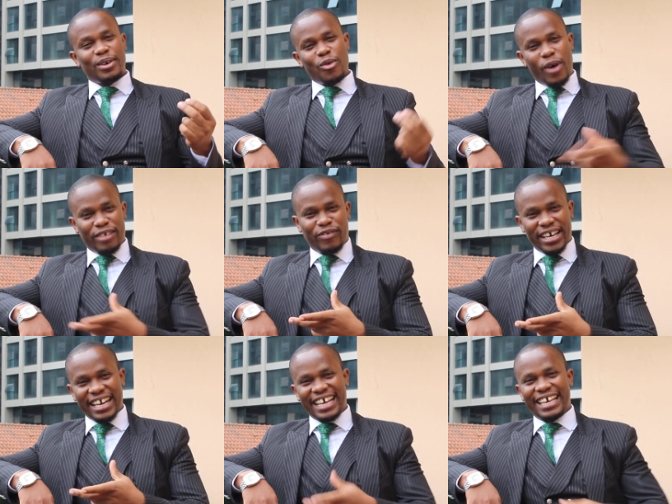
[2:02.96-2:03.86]
Wi-Fi
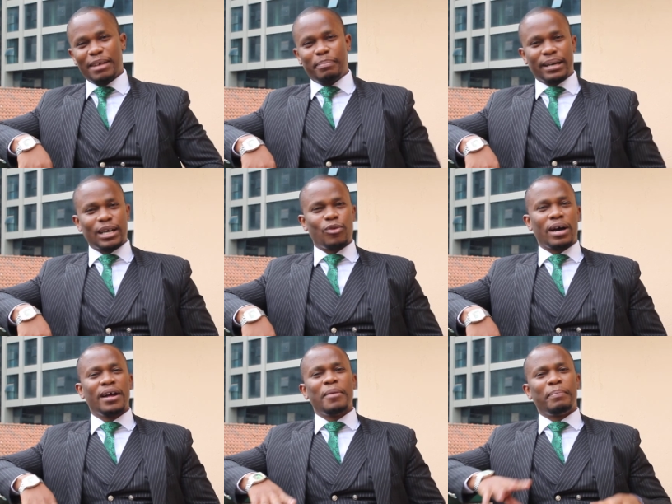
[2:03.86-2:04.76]
inaingia mpaka
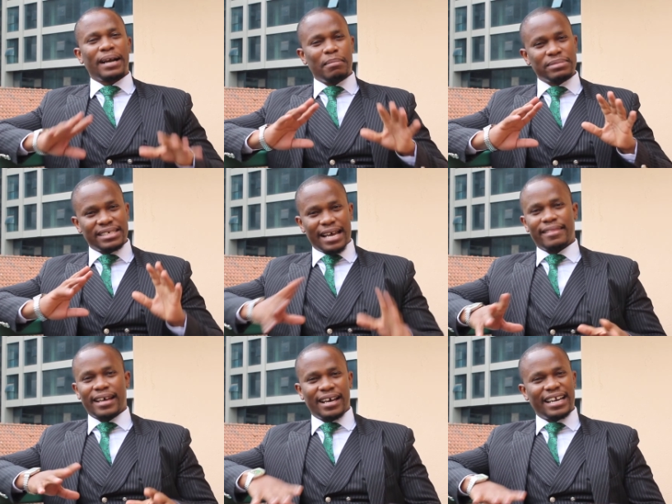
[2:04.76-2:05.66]
kwa, mpaka
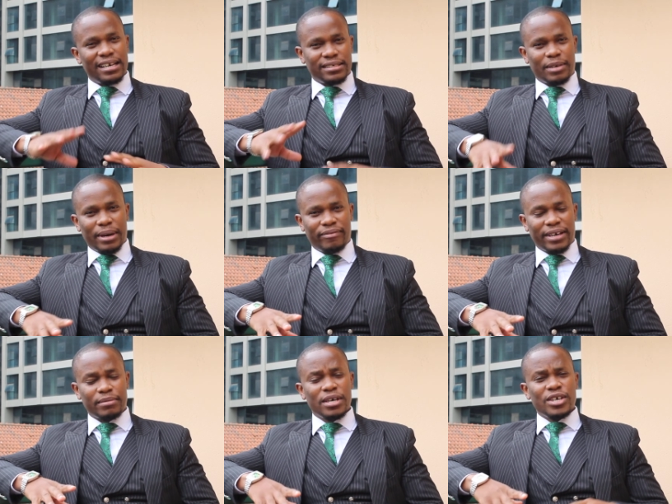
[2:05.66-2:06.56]
mshadha analeta
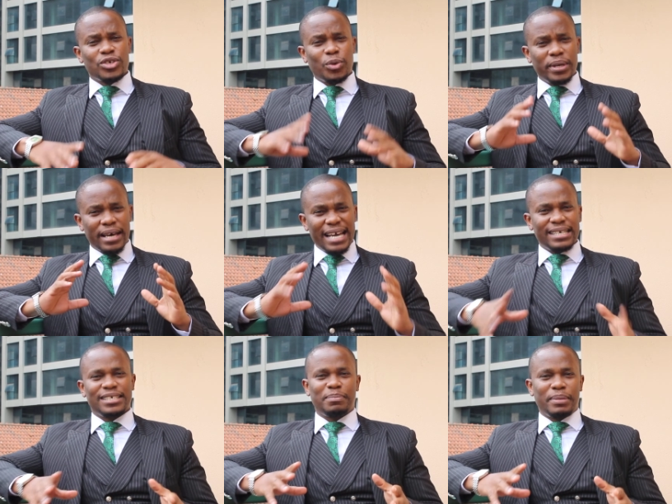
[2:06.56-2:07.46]
Wi-Fi. So we
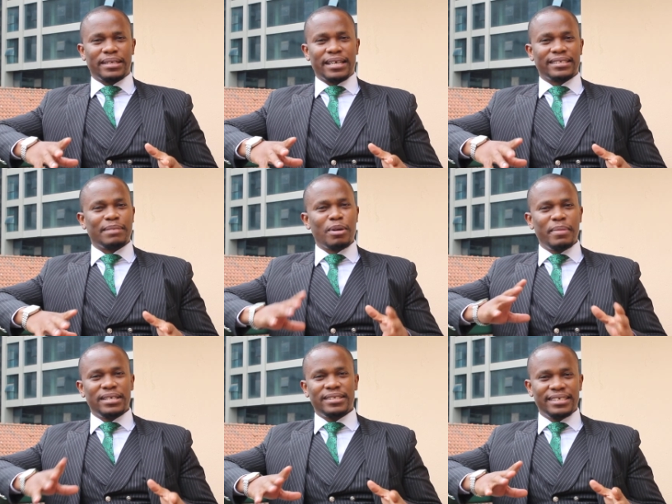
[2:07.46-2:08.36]
anticipate that the
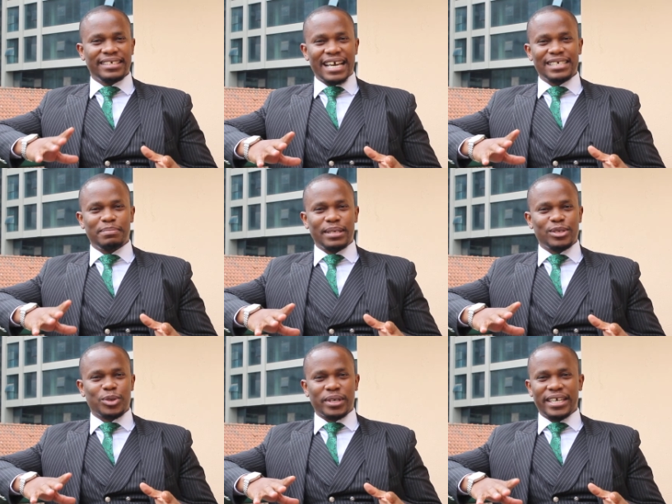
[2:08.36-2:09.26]
moment this guy is being
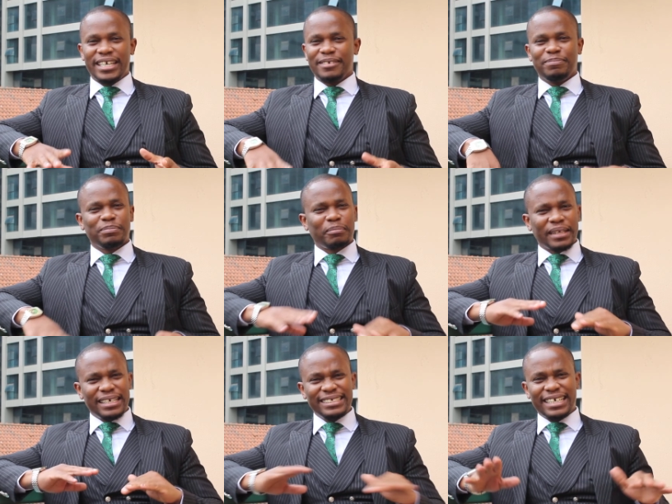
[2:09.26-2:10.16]
sold in,
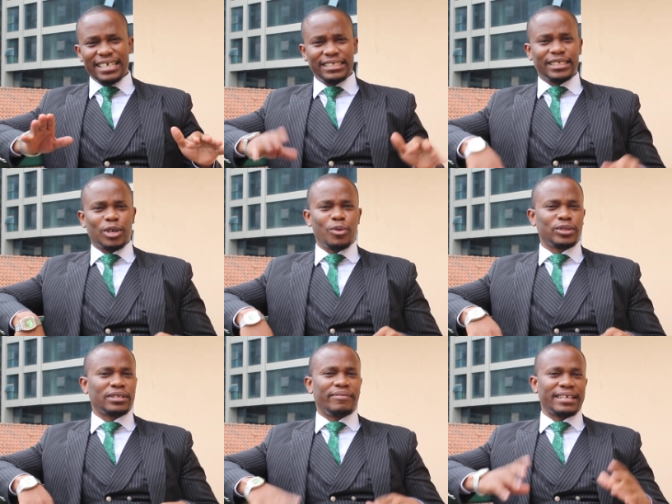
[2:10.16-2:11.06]
internet itakuwa
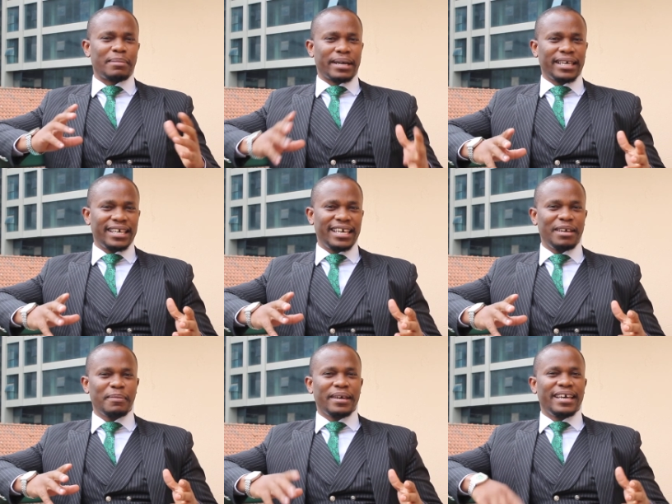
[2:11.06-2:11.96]
tunafanya makeke,
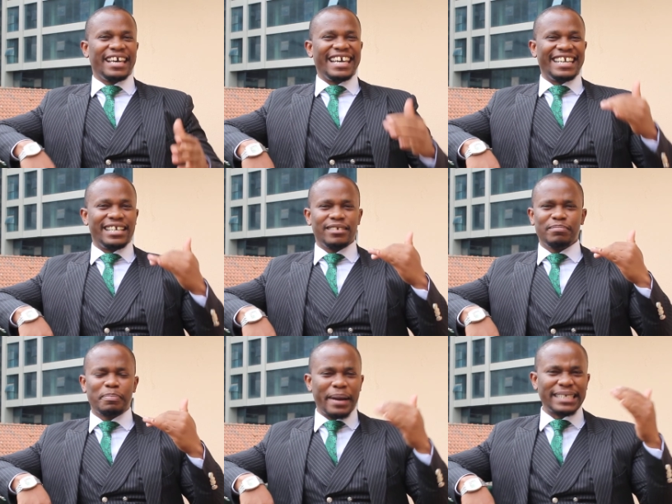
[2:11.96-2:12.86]
and
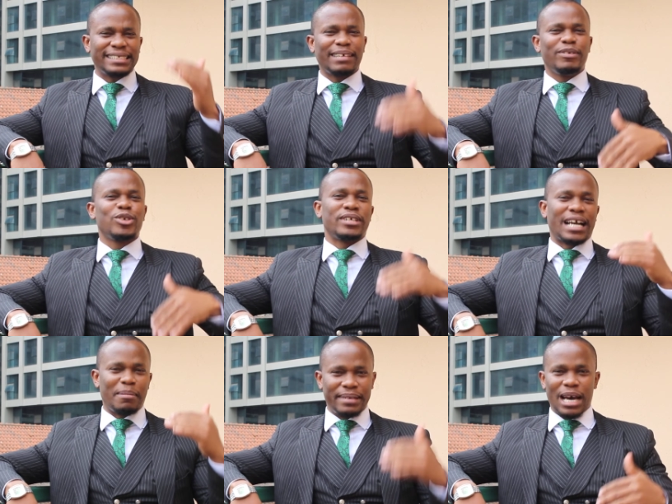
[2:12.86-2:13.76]
prices of vitu zina
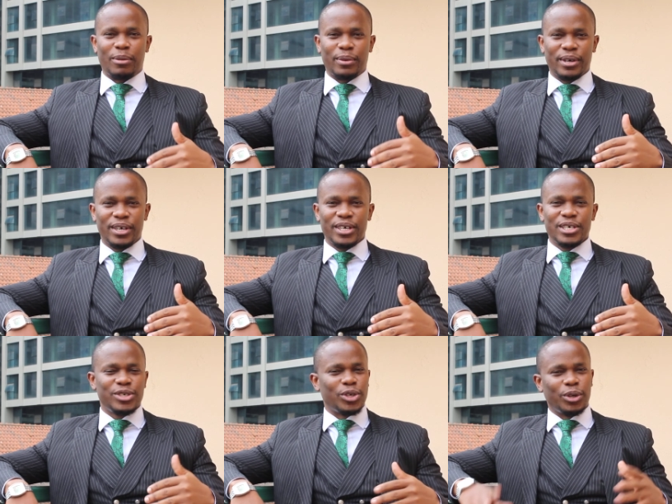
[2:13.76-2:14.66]
come down.
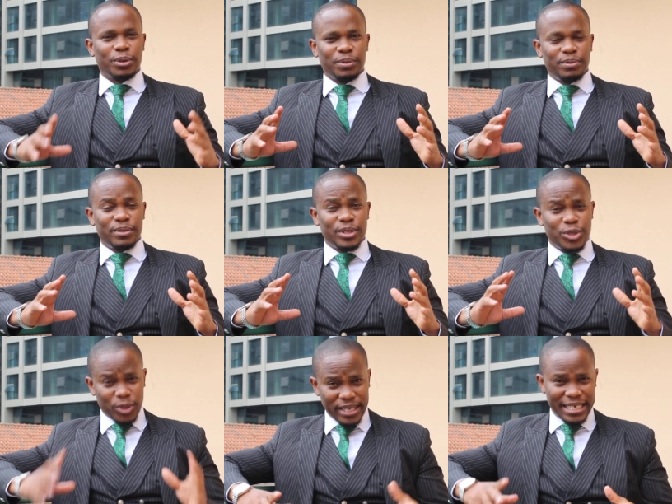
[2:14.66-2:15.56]
So
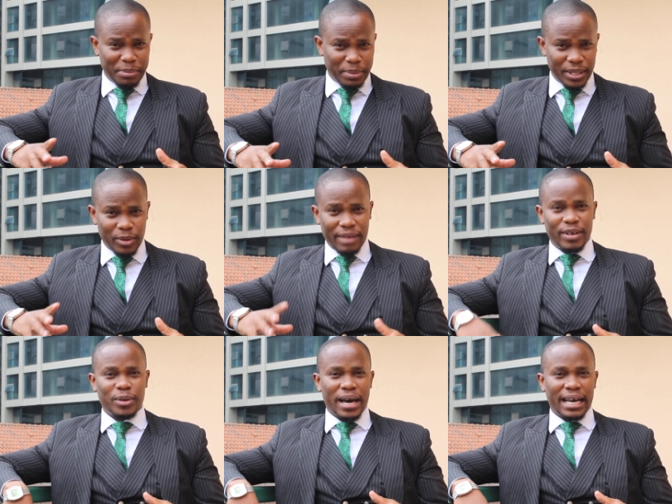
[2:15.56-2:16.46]
to the DP,
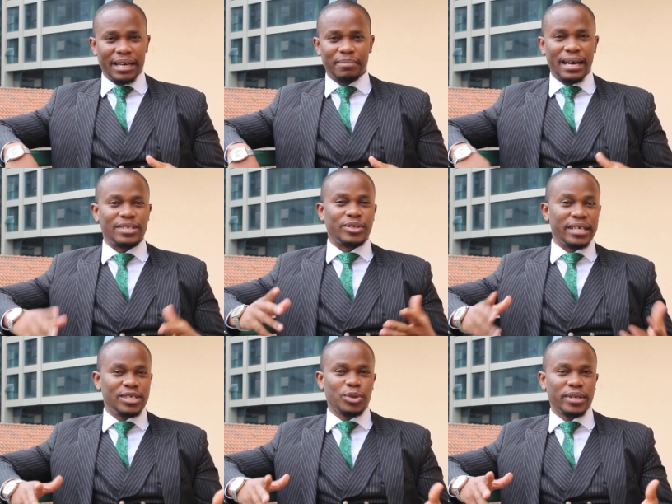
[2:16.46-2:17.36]
wherever you are, as you
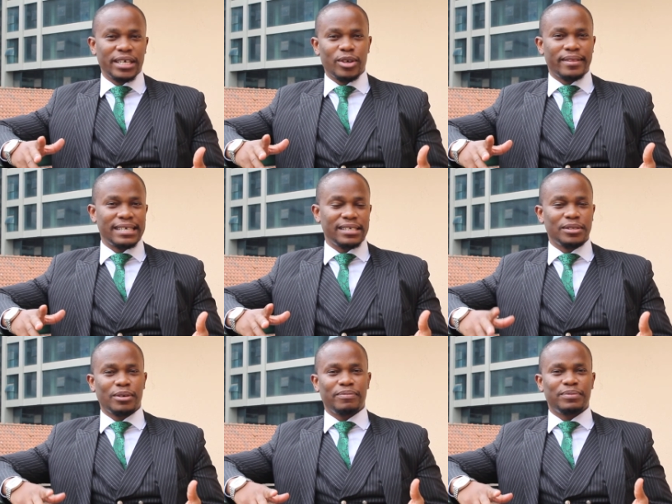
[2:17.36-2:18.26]
get sworn in on
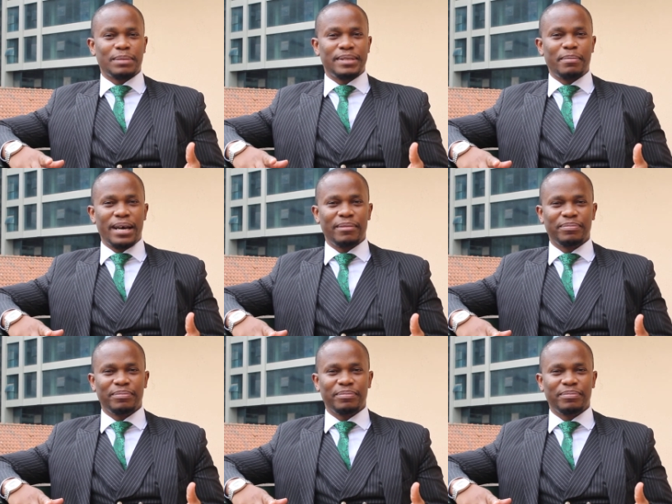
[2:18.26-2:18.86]
13th of September,